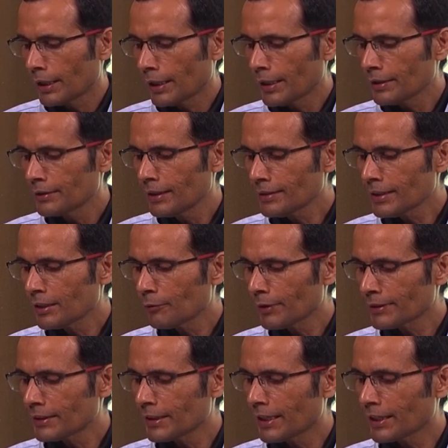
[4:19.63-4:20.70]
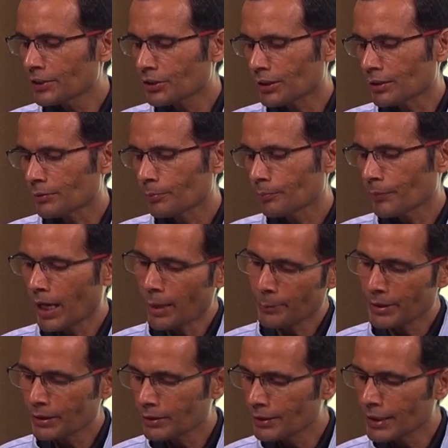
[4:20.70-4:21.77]
In this investigation, I
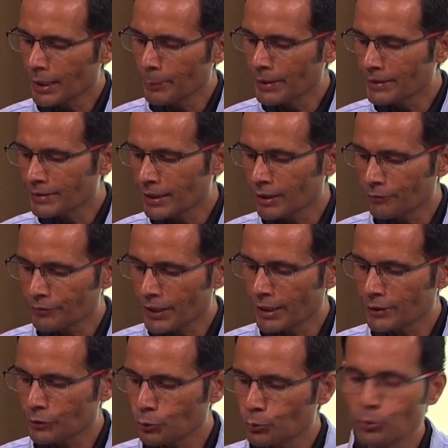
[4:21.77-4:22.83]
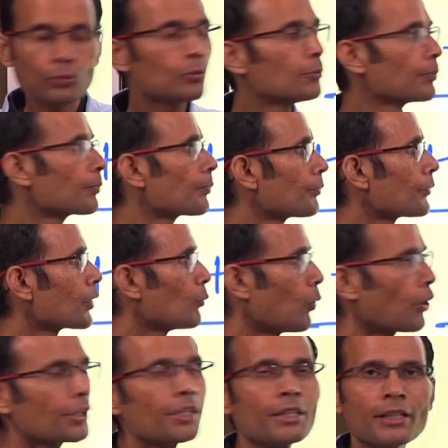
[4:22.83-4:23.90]
mean, the name itself tells you
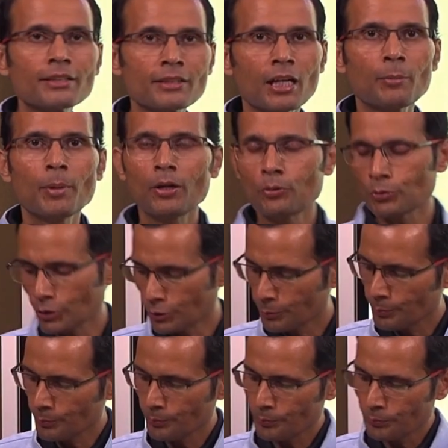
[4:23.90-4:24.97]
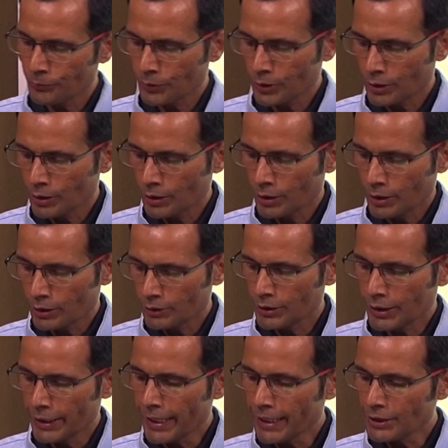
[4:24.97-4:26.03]
what it is about,
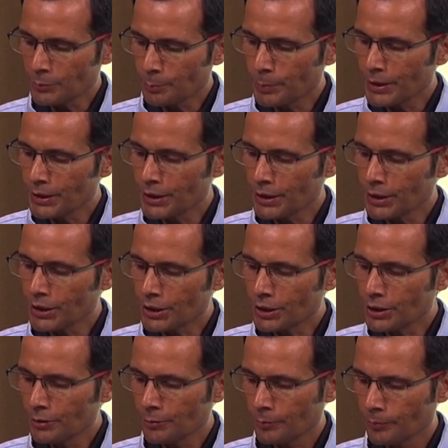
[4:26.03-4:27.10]
the HBE.